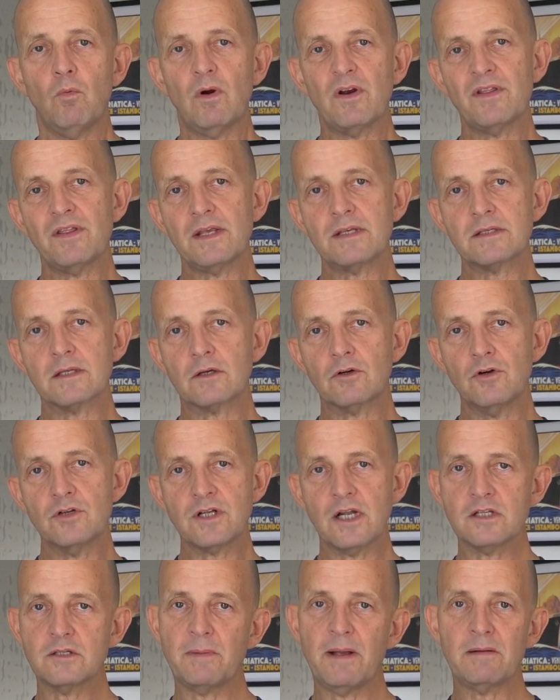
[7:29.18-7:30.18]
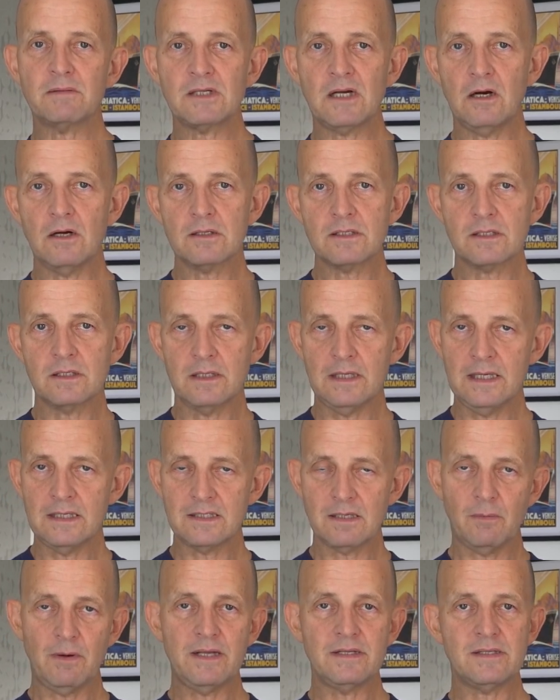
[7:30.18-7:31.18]
one of the things the cruise lines will be able to answer in
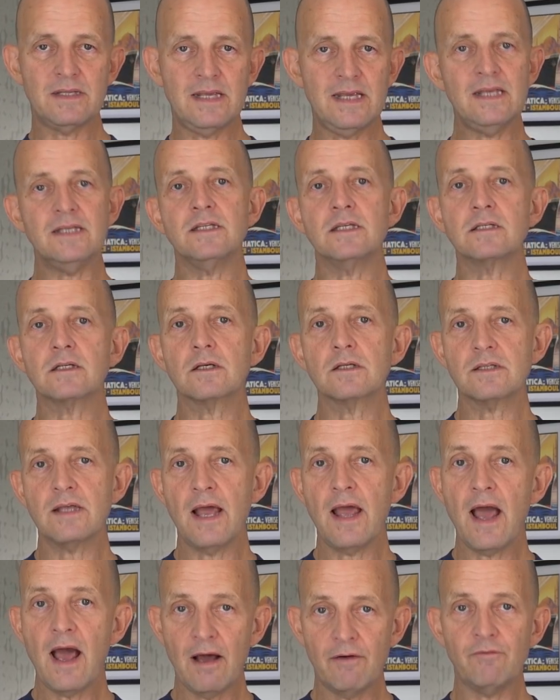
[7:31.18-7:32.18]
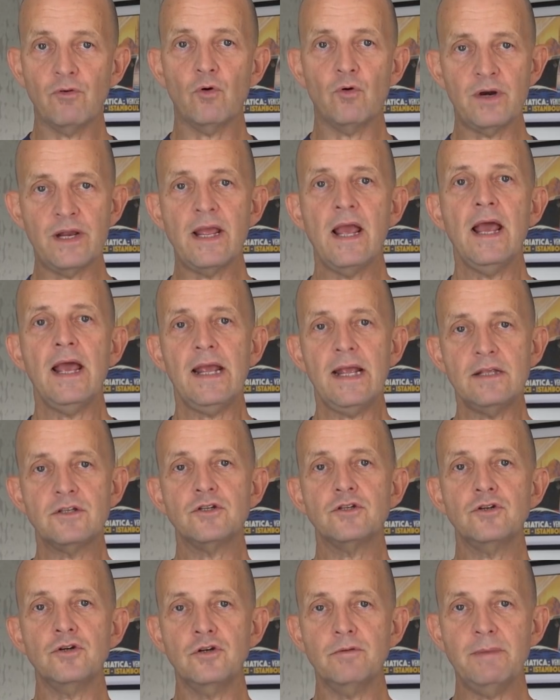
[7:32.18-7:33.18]
some ways the easiest, because they have already
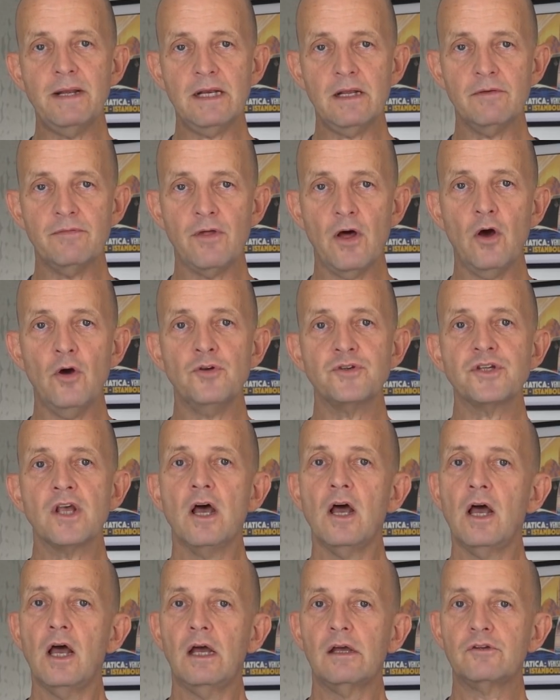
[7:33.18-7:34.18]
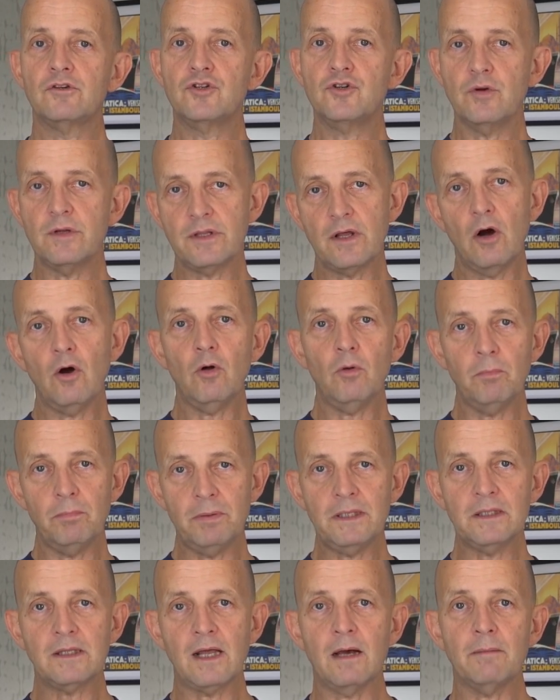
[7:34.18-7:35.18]
instituted many of those during the whole
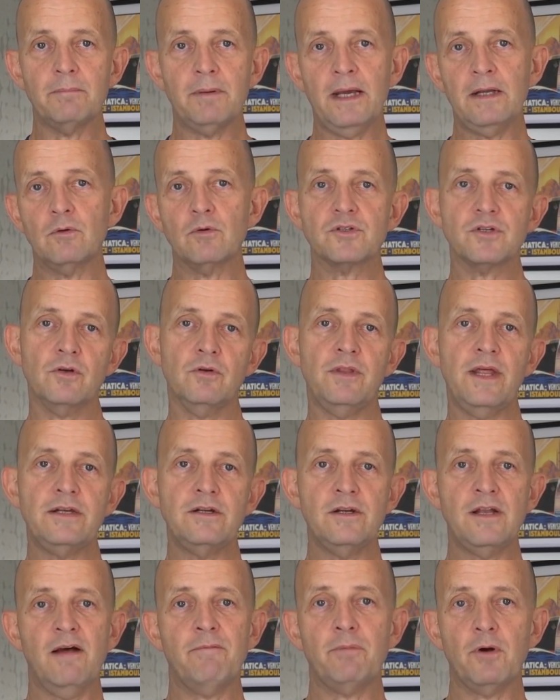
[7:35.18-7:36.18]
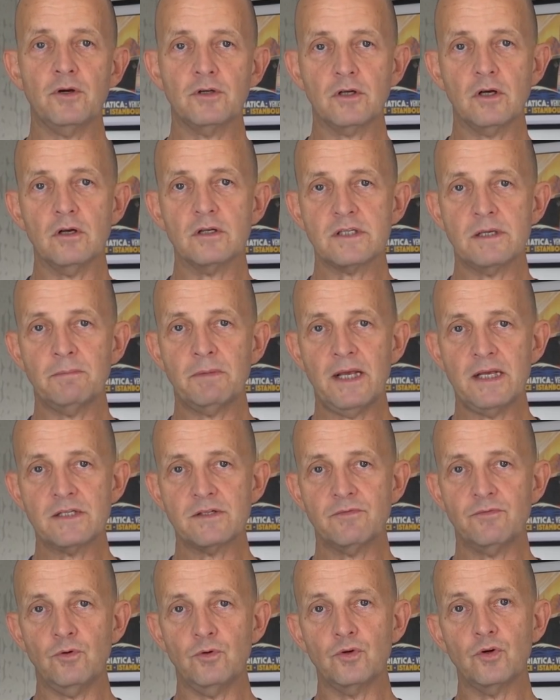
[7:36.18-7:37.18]
build-up, and also they did have protocols in place
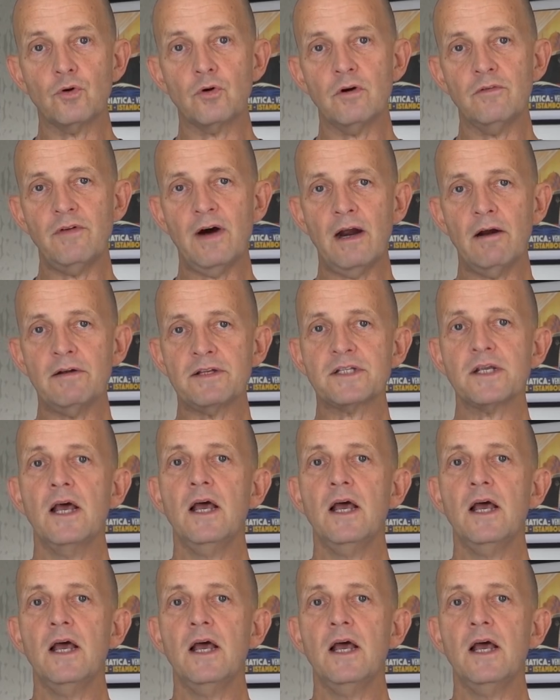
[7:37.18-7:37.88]
for norovirus